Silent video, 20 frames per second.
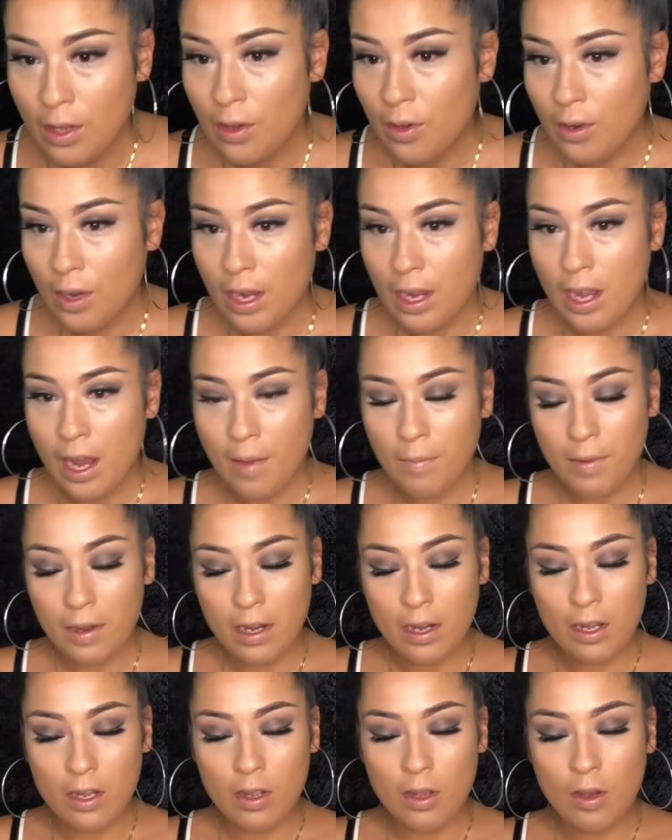Okay, now I'm
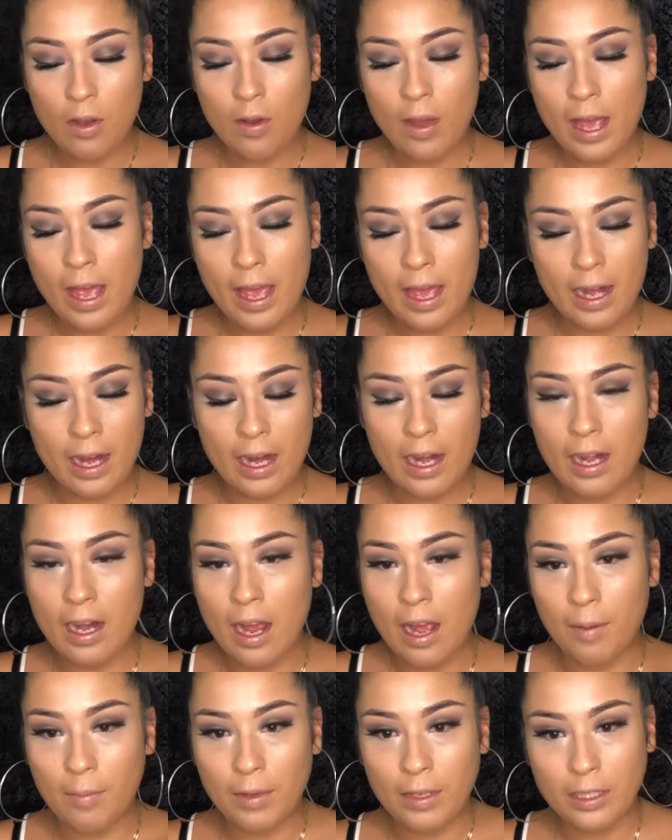going to go ahead and
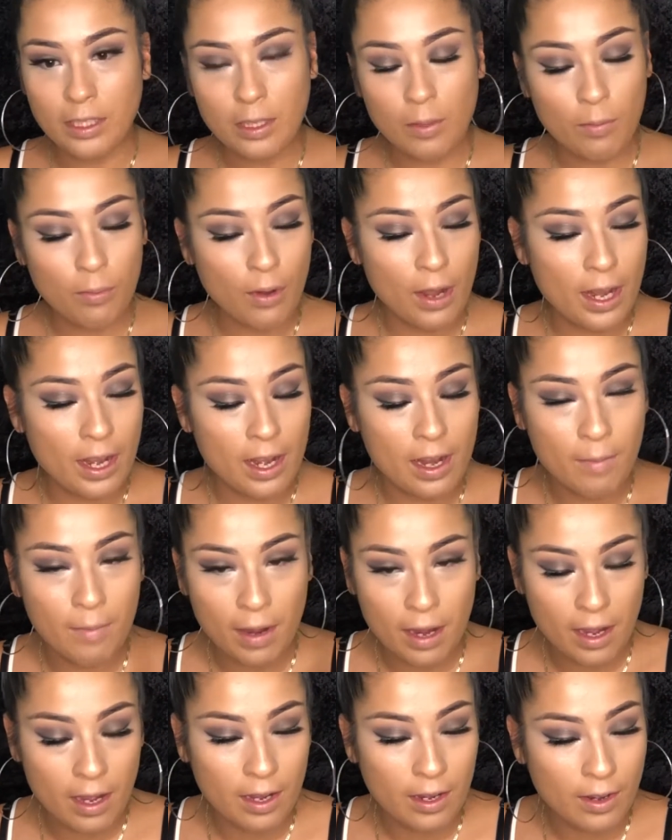also brighten up
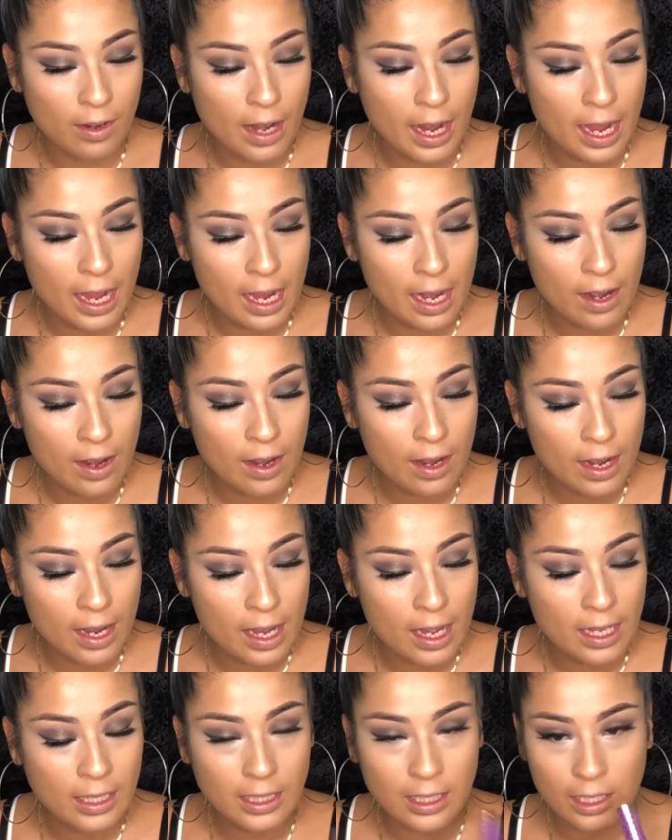my under eye
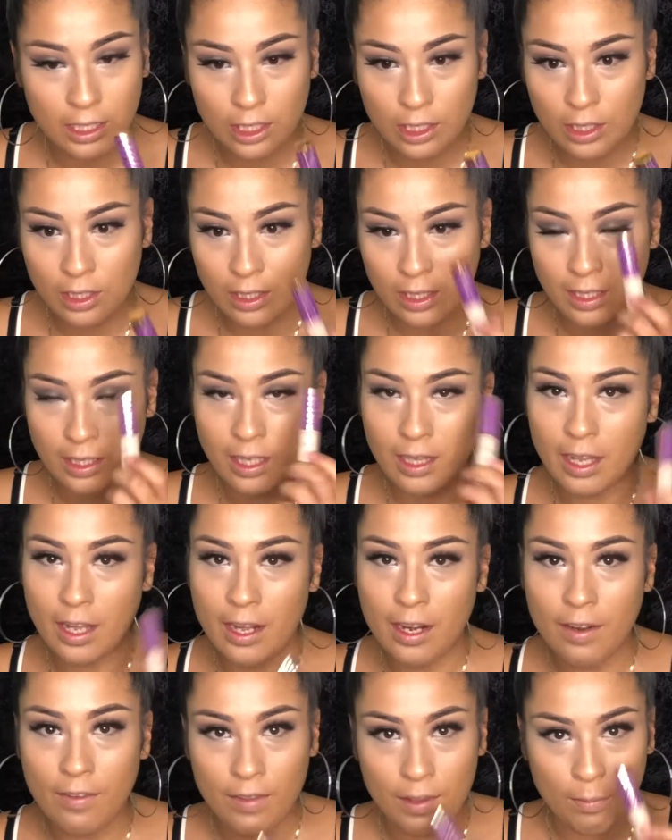area, since she does a
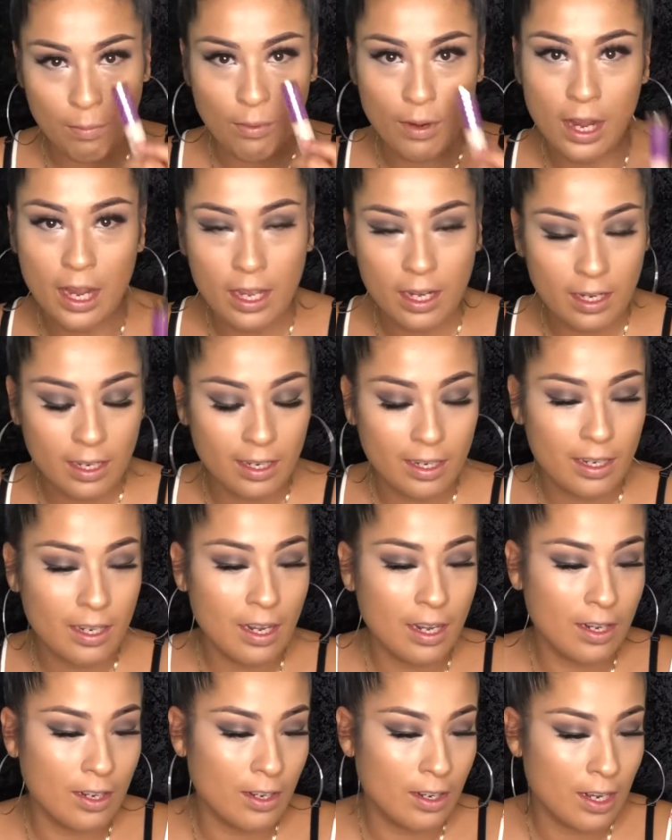lot of the brightening
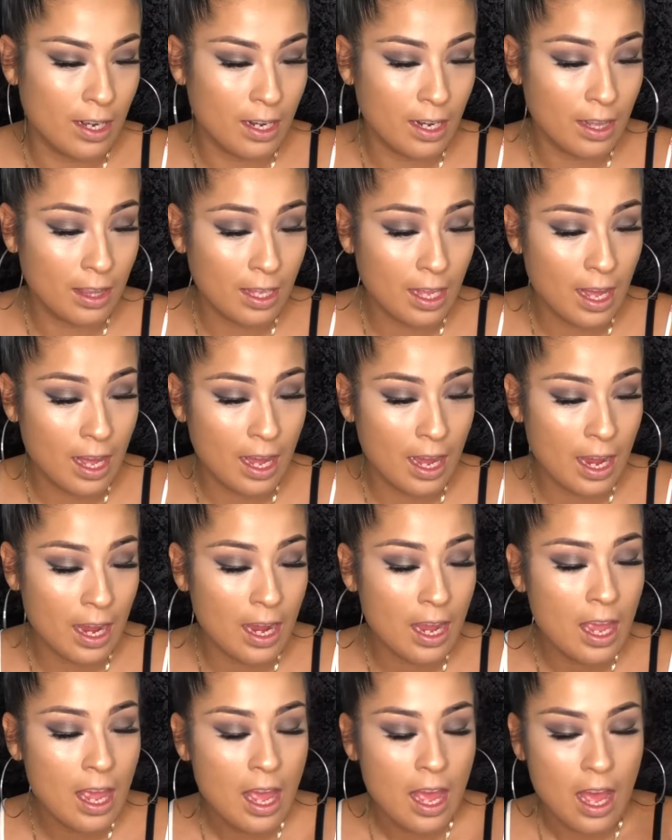underneath the
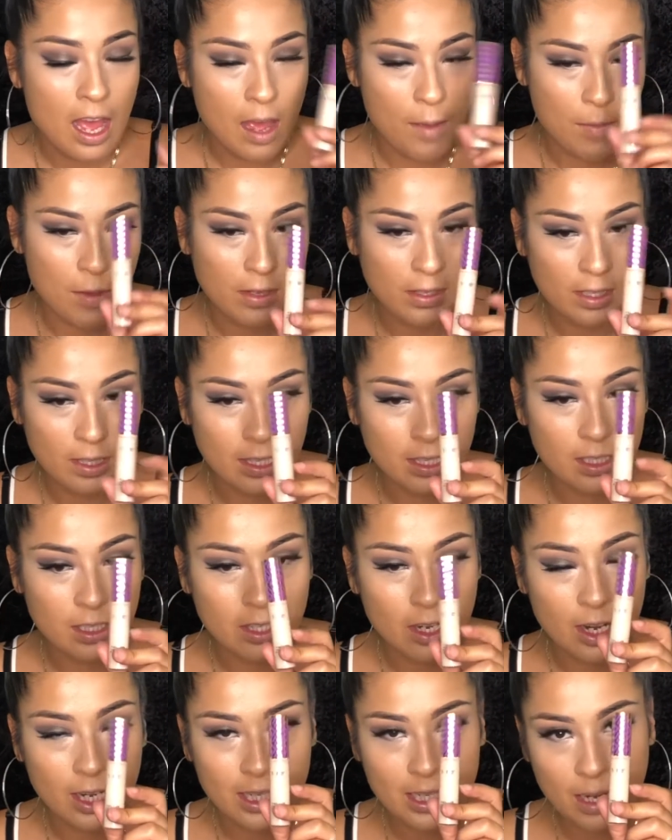eye. I'm using this
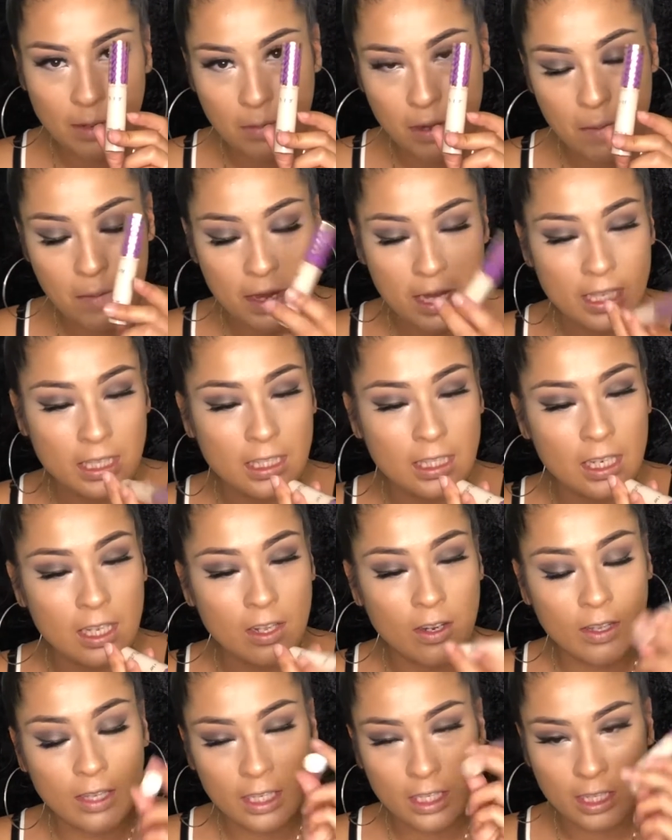Tarte Shape Tape
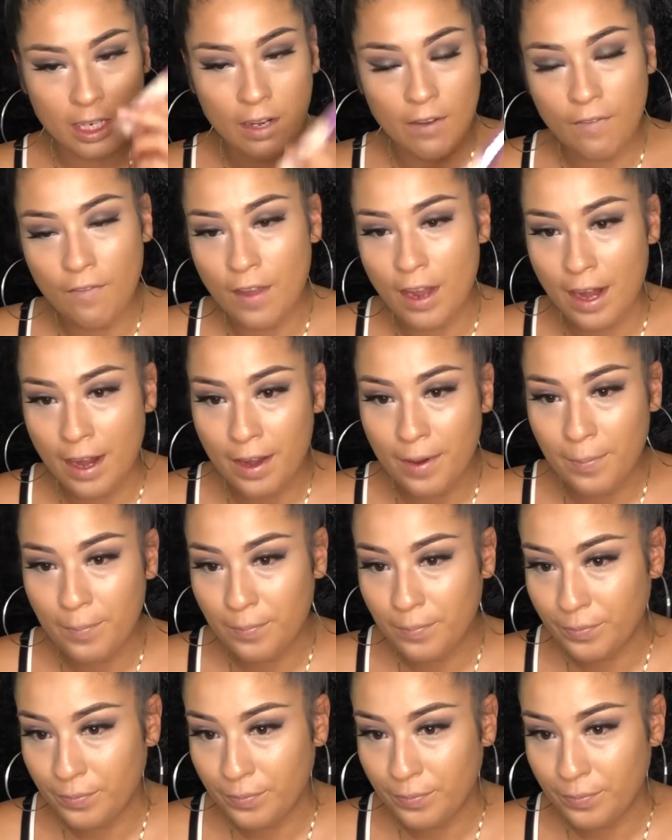Concealer in the shade Fair.